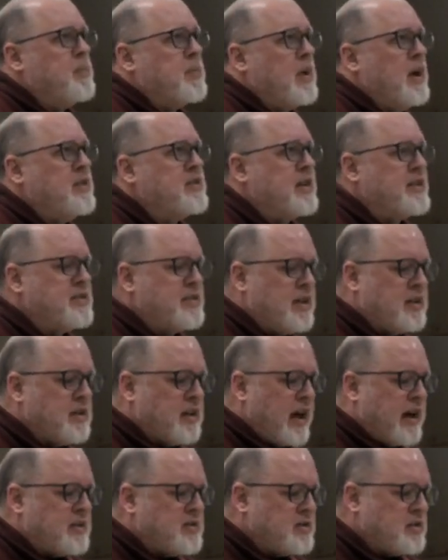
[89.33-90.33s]
As I said
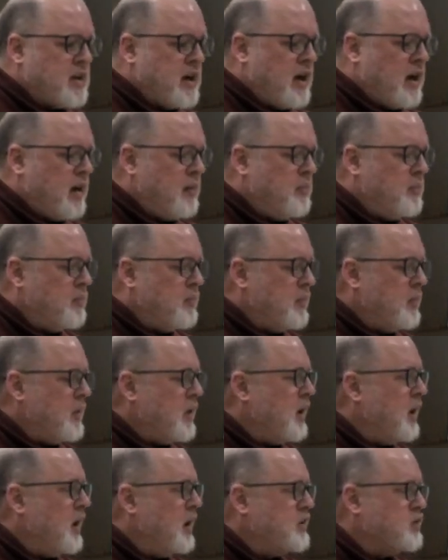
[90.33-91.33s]
last time,
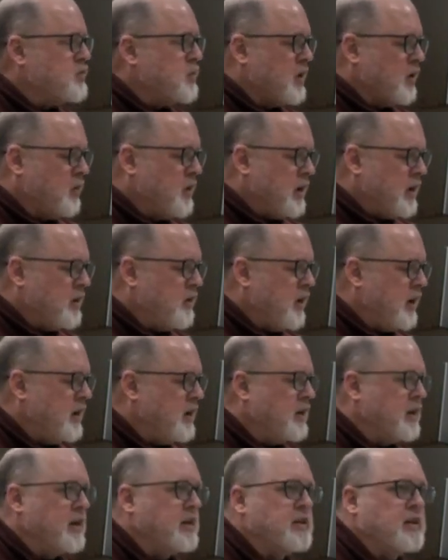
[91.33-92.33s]
I just want to reiterate it
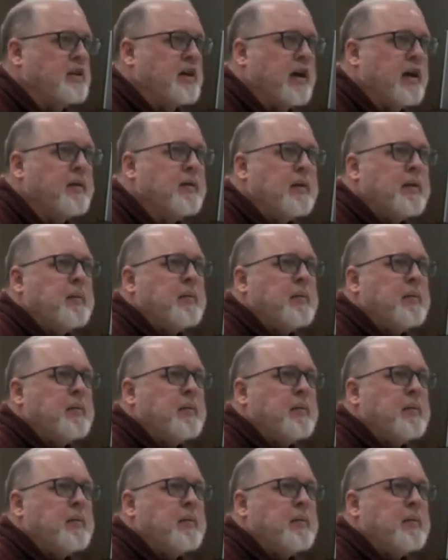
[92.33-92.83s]
again today.